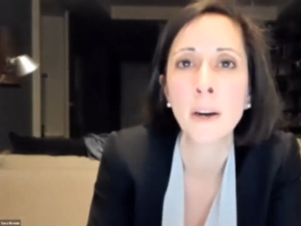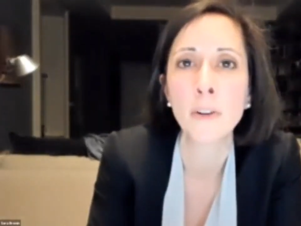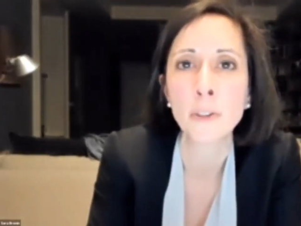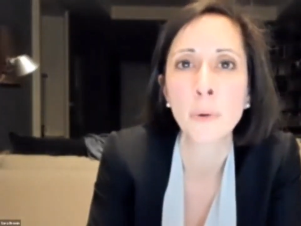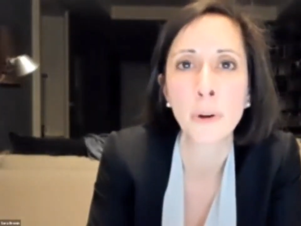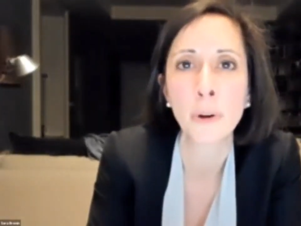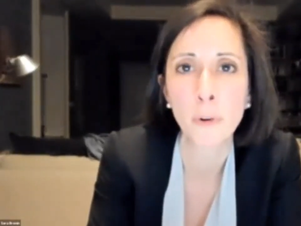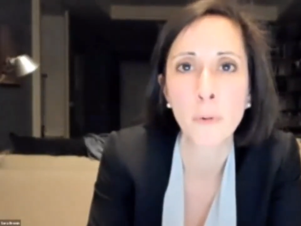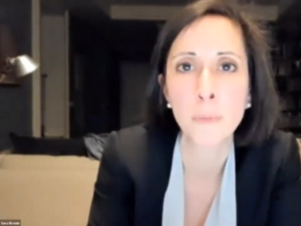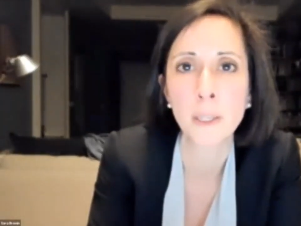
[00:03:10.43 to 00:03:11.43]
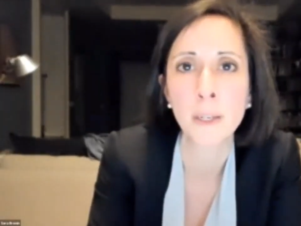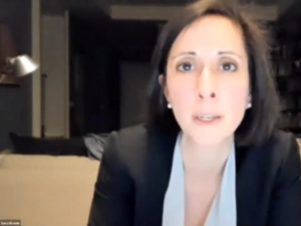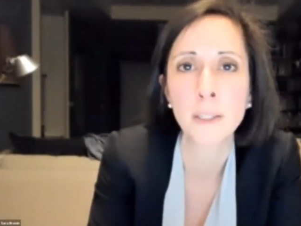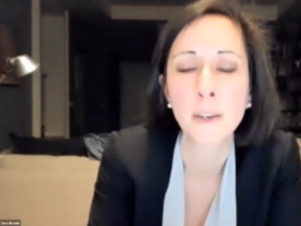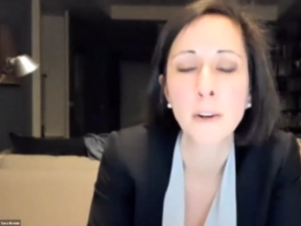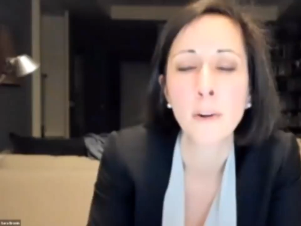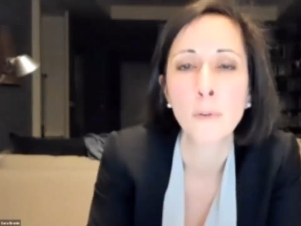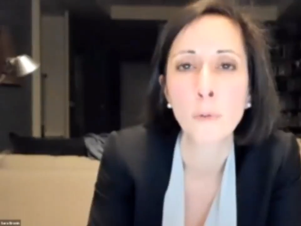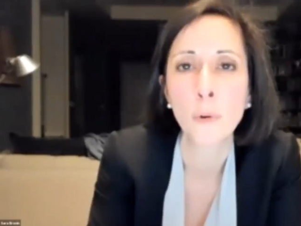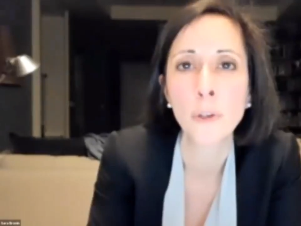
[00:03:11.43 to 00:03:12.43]
also confirms that it's
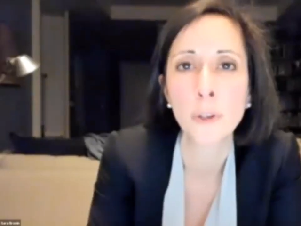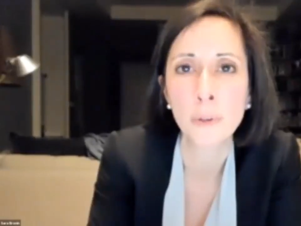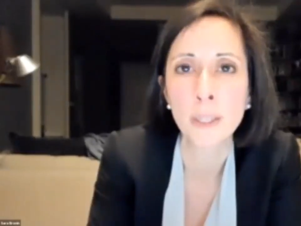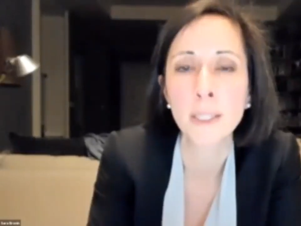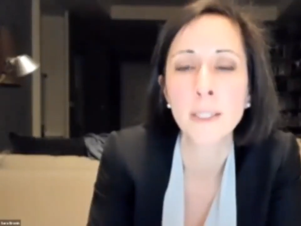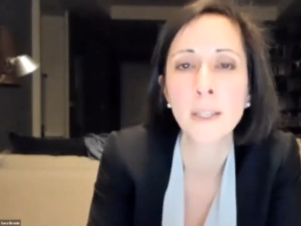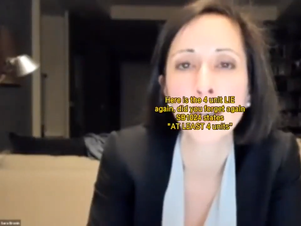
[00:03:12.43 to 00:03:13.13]
4 units